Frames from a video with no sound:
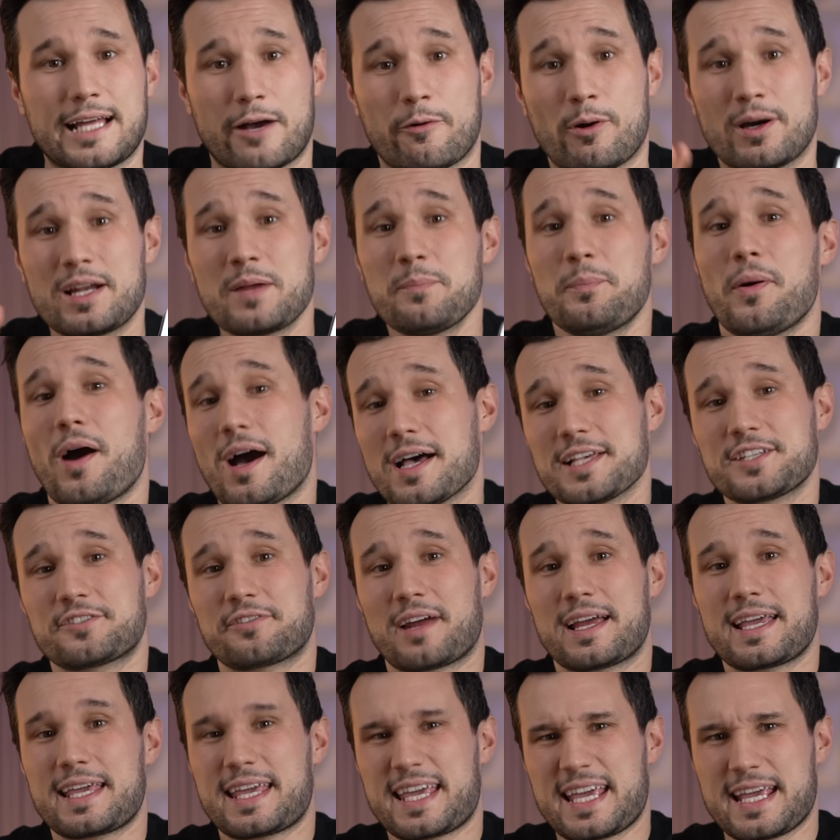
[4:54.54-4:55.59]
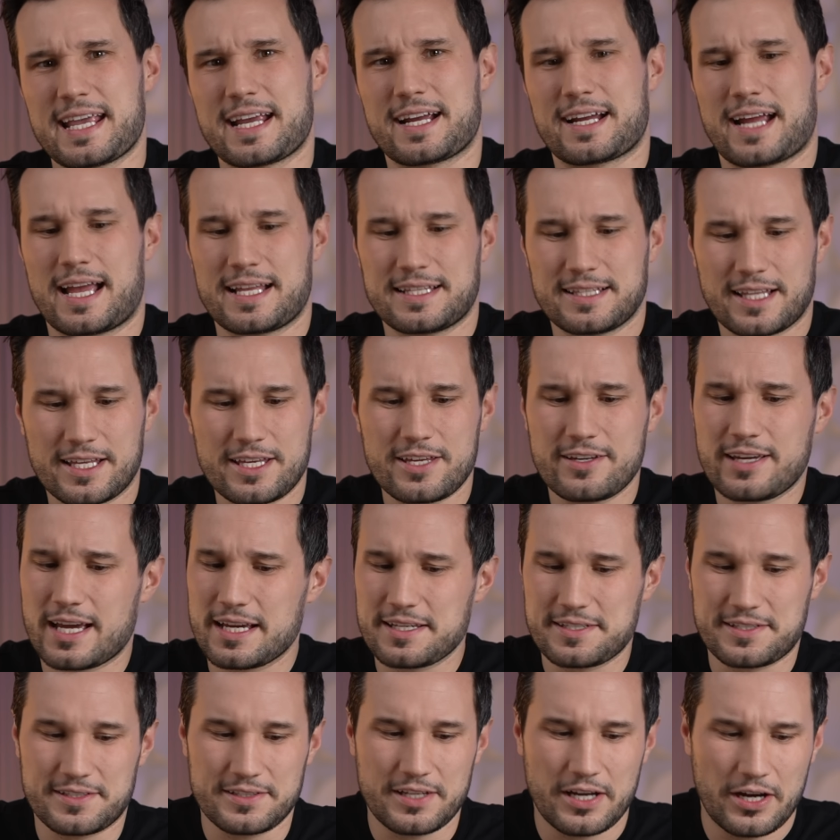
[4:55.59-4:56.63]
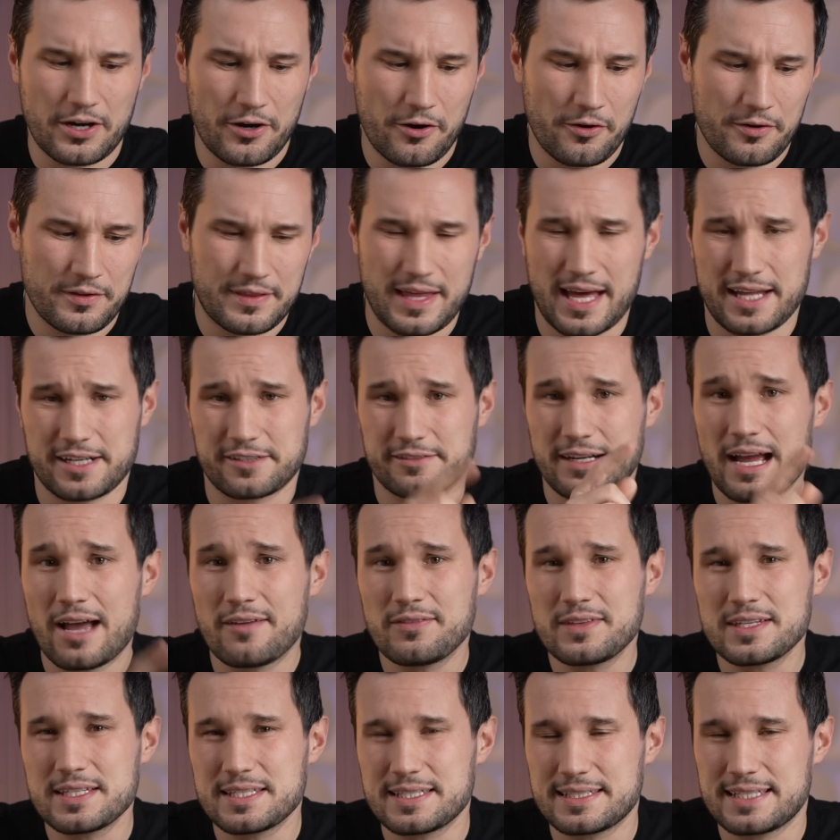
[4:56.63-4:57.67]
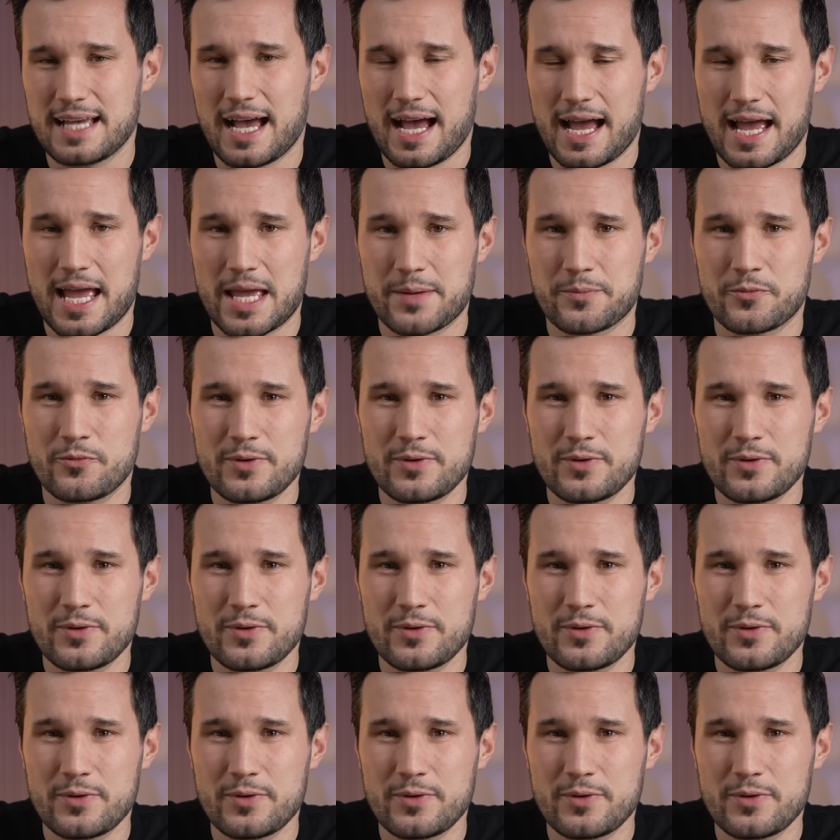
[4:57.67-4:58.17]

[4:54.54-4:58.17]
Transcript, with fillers: Now I wanna pause right here and let you guys know that around this time,